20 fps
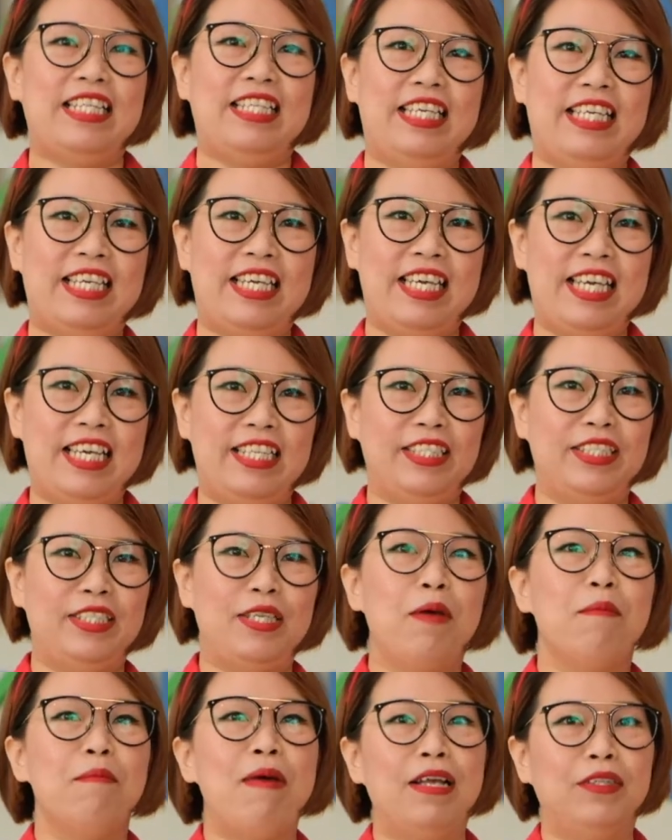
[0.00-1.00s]
the
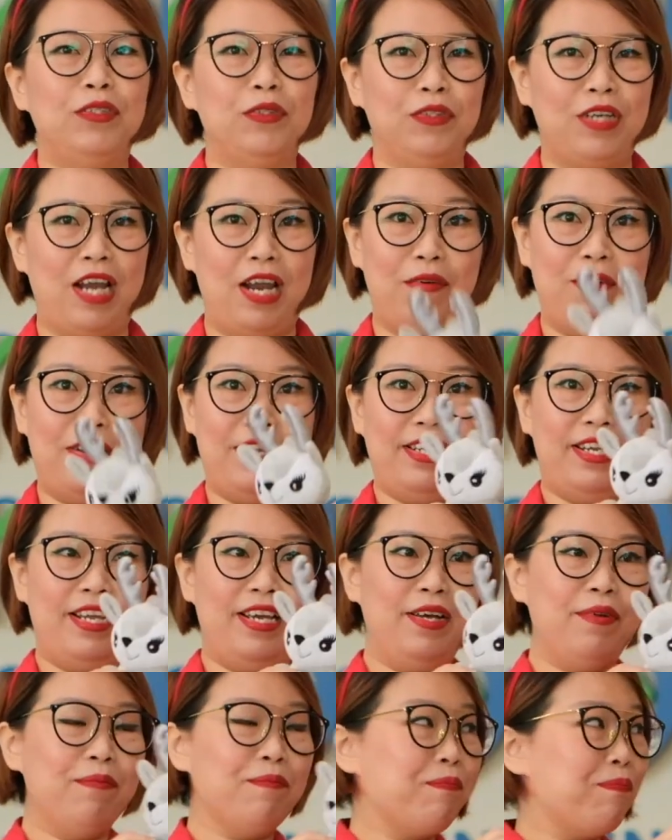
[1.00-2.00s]
kids' pet to die
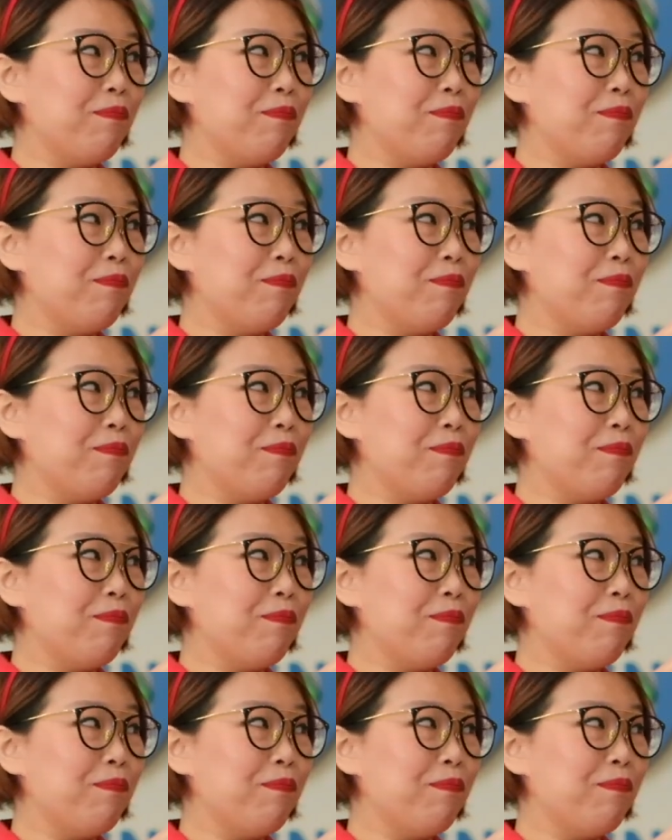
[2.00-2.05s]
reindeer,